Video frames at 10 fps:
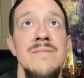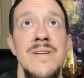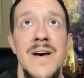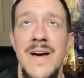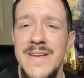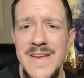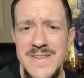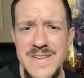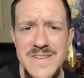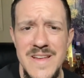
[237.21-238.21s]
I guess
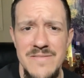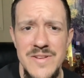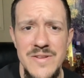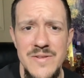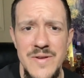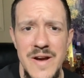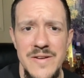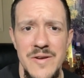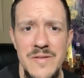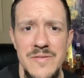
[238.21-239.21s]
at seven, you kind of
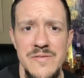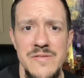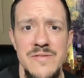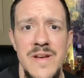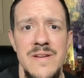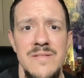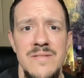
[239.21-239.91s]
know that there's that